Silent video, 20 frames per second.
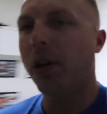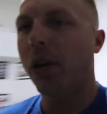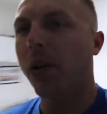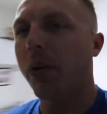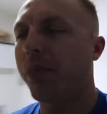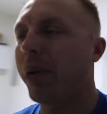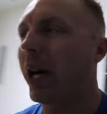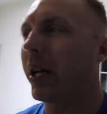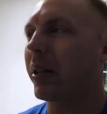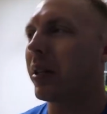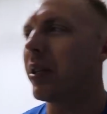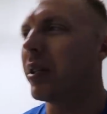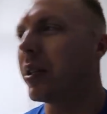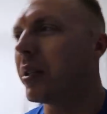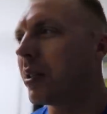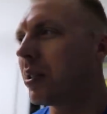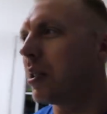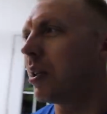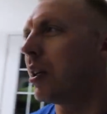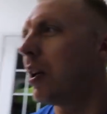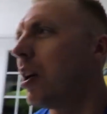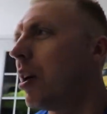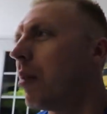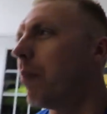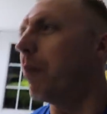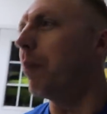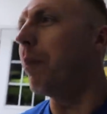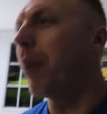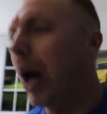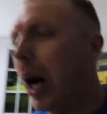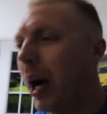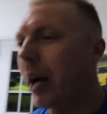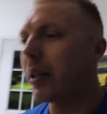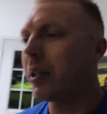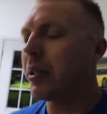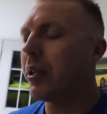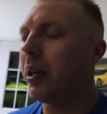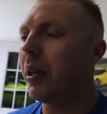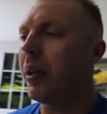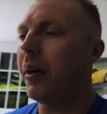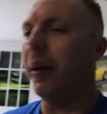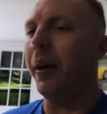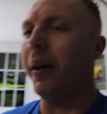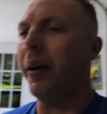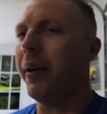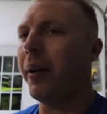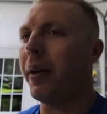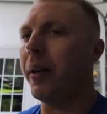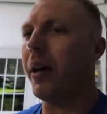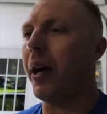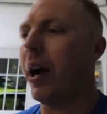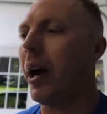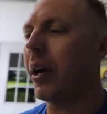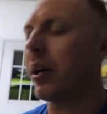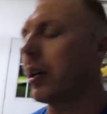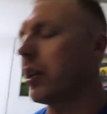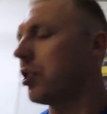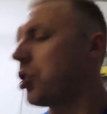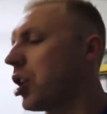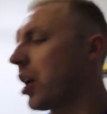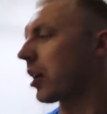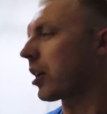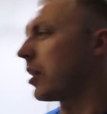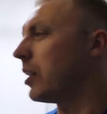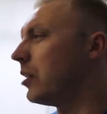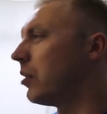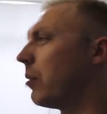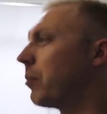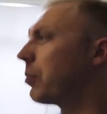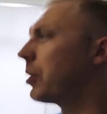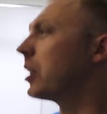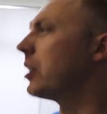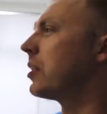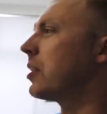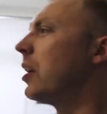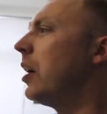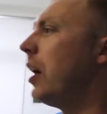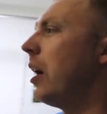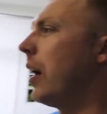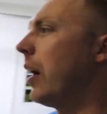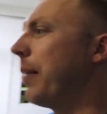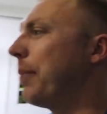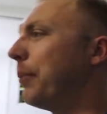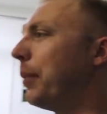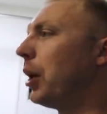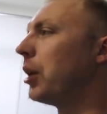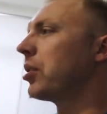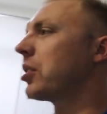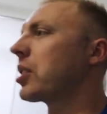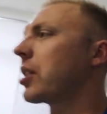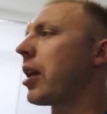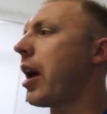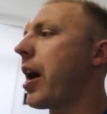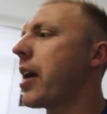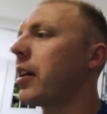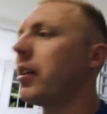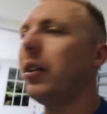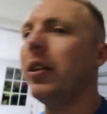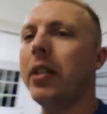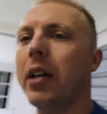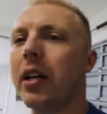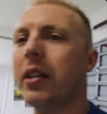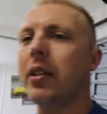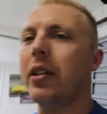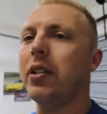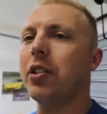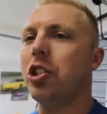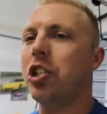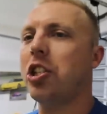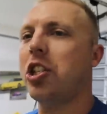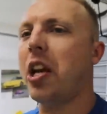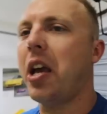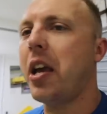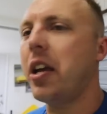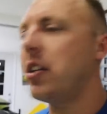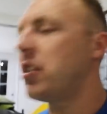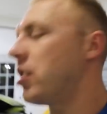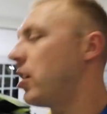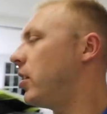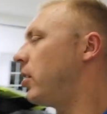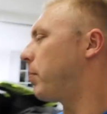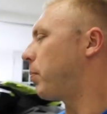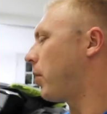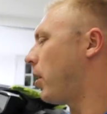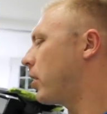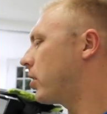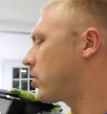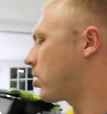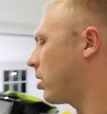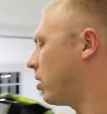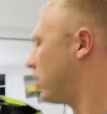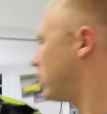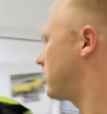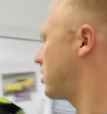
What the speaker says: know about these, but I'm gonna check into them because most likely nothing's changed and the plugs are all the